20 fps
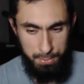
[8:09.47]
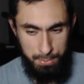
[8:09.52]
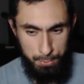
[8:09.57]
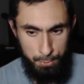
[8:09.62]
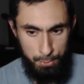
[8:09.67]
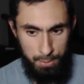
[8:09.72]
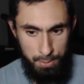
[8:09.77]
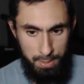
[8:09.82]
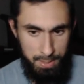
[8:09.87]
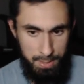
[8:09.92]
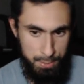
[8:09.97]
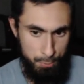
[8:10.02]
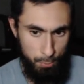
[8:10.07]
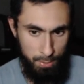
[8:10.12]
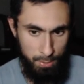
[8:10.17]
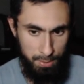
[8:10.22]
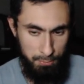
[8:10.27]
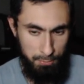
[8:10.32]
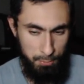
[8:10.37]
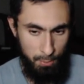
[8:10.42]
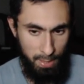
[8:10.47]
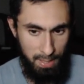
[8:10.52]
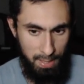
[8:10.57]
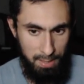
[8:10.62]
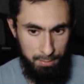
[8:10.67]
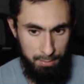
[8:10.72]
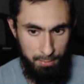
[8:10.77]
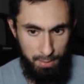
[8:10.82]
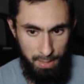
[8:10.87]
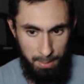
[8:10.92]
good as well if you
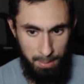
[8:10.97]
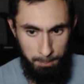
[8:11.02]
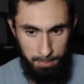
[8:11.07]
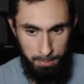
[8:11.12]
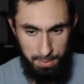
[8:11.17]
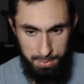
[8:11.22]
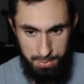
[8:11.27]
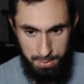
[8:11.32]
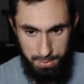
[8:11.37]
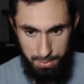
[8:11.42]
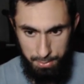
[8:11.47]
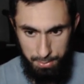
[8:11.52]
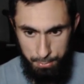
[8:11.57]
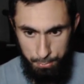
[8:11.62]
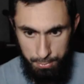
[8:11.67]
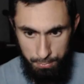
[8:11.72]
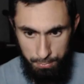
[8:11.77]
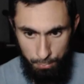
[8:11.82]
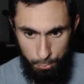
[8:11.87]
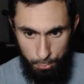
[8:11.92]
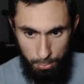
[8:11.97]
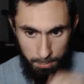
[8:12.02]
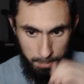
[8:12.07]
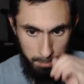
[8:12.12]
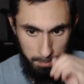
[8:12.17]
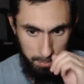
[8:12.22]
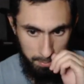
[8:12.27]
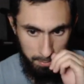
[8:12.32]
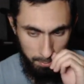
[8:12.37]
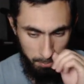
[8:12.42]
have her at +10 exclusive
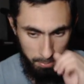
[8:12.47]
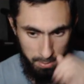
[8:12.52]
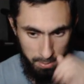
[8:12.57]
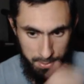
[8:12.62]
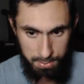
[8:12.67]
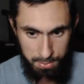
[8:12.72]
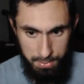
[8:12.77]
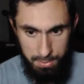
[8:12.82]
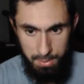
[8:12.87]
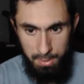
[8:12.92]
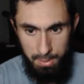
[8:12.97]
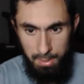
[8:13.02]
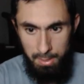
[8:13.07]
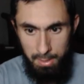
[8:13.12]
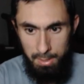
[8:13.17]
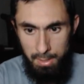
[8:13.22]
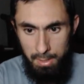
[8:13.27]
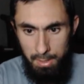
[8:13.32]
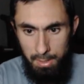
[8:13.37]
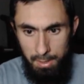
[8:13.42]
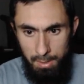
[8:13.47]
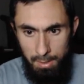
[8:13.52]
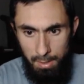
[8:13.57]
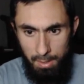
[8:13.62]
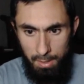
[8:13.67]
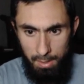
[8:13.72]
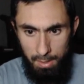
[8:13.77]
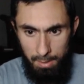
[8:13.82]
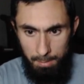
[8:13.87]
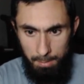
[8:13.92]
equipment Mythic Plus.
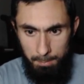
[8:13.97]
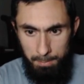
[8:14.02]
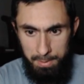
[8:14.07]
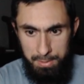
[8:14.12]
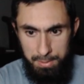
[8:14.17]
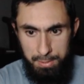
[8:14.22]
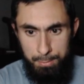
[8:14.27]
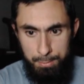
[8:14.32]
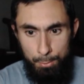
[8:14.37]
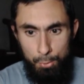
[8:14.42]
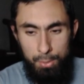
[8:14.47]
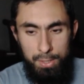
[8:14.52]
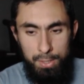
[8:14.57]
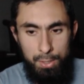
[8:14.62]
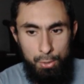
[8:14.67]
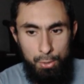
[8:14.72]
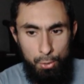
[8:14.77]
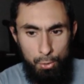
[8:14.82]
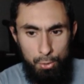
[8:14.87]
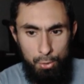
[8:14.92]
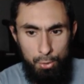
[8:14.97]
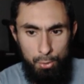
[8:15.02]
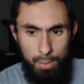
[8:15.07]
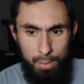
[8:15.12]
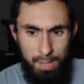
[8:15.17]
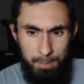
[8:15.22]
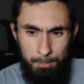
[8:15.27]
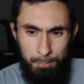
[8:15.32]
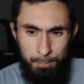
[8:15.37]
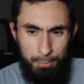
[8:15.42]
But Smokey, Coco,
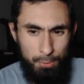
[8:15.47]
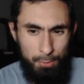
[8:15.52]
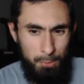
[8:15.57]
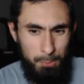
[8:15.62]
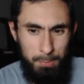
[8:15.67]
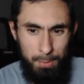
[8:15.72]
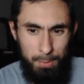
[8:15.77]
and probably